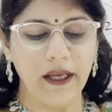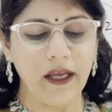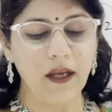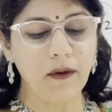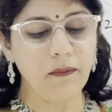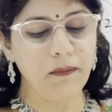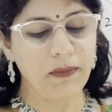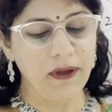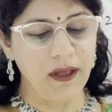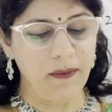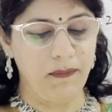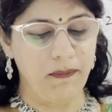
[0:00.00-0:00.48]

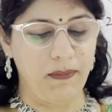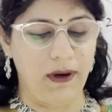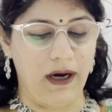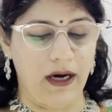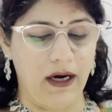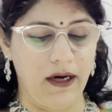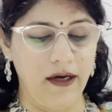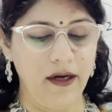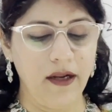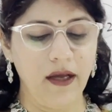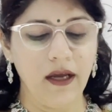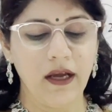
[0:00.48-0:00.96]
In B
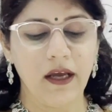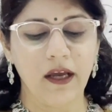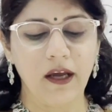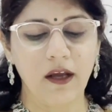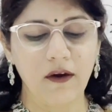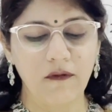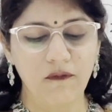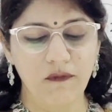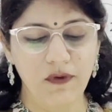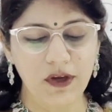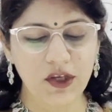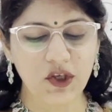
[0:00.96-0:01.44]
part,
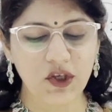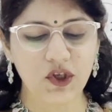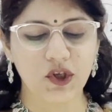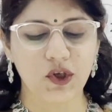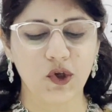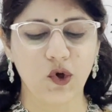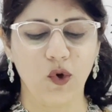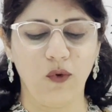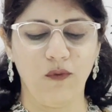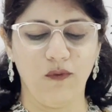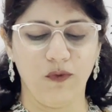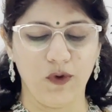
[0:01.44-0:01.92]
in which
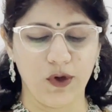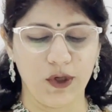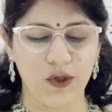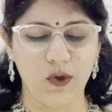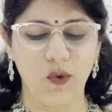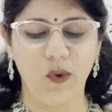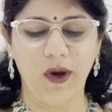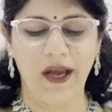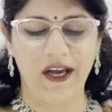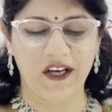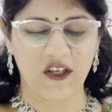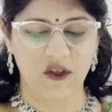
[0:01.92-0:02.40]
tube would
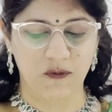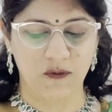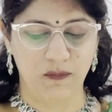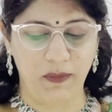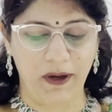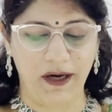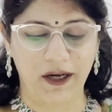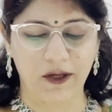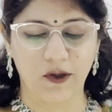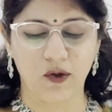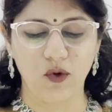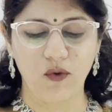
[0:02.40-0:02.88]
you
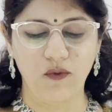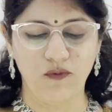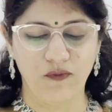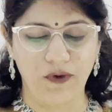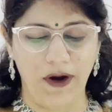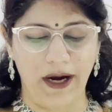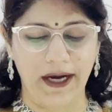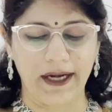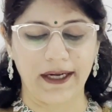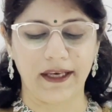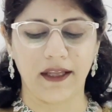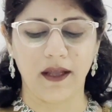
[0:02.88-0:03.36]
expect to
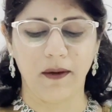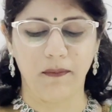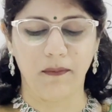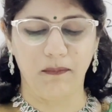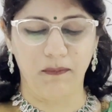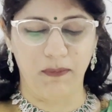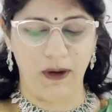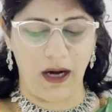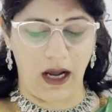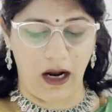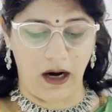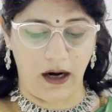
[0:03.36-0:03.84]
find the
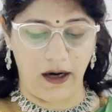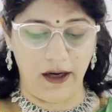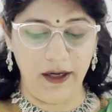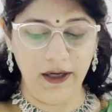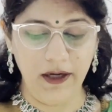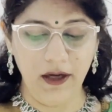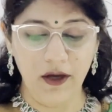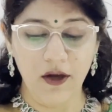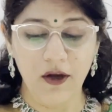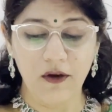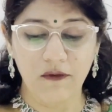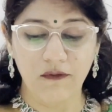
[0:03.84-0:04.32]

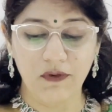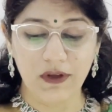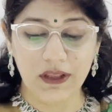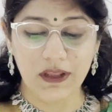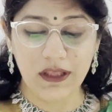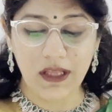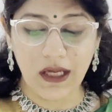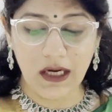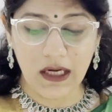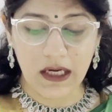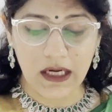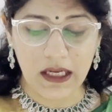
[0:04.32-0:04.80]
plant
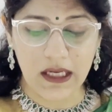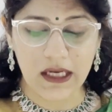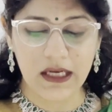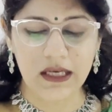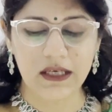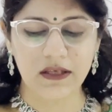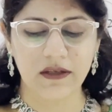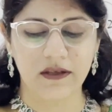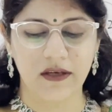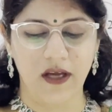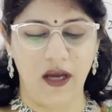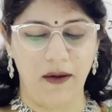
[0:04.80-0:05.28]
with the
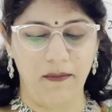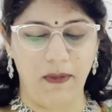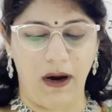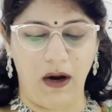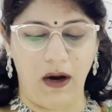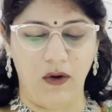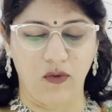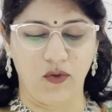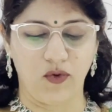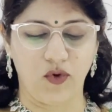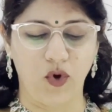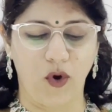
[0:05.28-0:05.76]
least
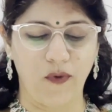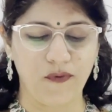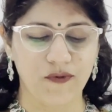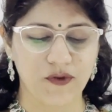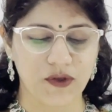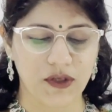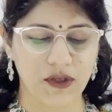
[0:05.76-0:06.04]
amount of